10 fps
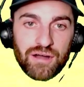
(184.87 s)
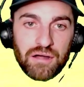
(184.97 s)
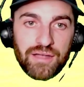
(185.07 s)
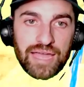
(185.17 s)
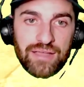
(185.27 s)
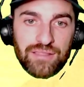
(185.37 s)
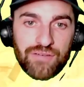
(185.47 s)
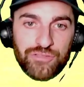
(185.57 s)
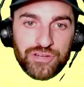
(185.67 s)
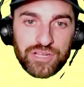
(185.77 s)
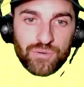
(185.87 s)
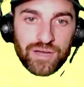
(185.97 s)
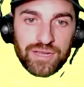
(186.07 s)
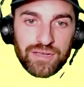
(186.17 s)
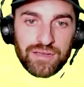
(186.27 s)
Okay, level
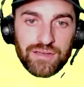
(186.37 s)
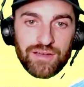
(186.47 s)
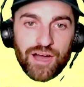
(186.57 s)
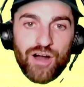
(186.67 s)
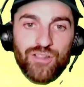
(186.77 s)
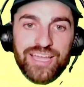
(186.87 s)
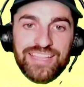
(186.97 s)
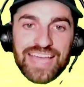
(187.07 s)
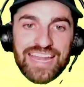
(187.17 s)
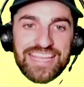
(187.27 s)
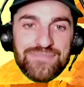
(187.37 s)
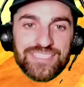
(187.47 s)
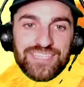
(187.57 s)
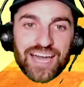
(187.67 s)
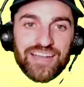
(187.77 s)
thirty-one. Oh, look at that. He
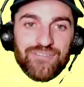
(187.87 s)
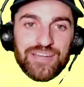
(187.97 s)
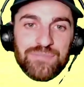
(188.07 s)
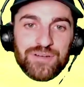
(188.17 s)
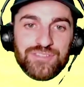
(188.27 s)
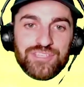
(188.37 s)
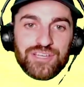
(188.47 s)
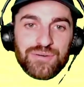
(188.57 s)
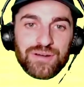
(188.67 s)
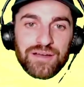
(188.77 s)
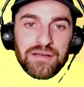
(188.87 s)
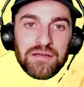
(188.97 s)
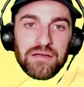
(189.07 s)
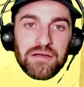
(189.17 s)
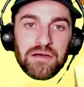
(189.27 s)
must have gotten a rebirth too.
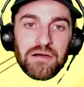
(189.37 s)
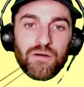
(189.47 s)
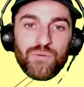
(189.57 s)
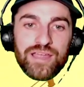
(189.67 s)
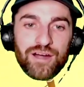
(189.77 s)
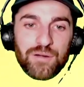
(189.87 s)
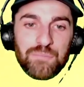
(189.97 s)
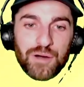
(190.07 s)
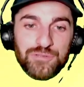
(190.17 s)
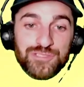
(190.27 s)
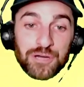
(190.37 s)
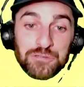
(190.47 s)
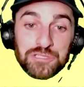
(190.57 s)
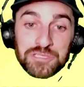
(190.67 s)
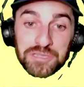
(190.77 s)
But we are both so
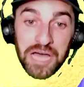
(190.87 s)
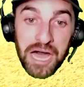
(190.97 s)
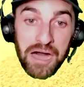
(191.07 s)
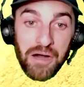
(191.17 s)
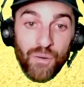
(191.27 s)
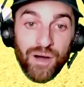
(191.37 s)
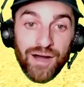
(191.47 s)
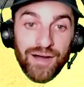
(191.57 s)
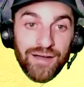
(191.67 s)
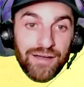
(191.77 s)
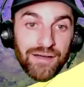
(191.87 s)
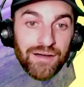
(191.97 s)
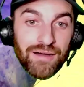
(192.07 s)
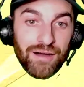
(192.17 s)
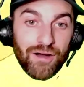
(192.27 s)
slow.
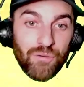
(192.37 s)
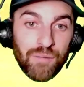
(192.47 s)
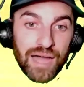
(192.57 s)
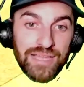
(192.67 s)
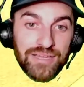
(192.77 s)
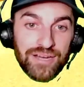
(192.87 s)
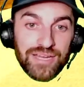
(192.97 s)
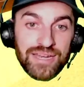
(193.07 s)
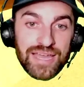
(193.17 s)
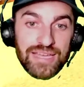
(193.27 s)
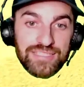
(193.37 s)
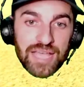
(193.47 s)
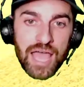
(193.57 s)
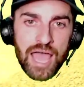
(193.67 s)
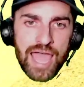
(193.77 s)
Oh my goodness.
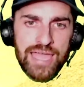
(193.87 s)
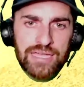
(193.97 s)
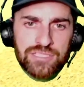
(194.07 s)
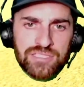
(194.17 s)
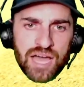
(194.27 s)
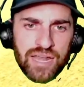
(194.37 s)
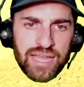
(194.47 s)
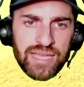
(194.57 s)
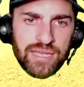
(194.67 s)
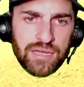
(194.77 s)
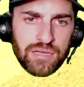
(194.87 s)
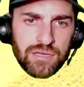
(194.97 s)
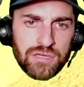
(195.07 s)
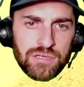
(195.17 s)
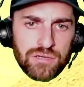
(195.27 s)
Hey, Sonic.
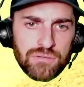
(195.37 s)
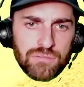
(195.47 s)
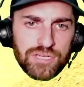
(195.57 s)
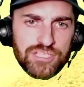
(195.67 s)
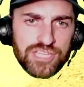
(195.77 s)
What are you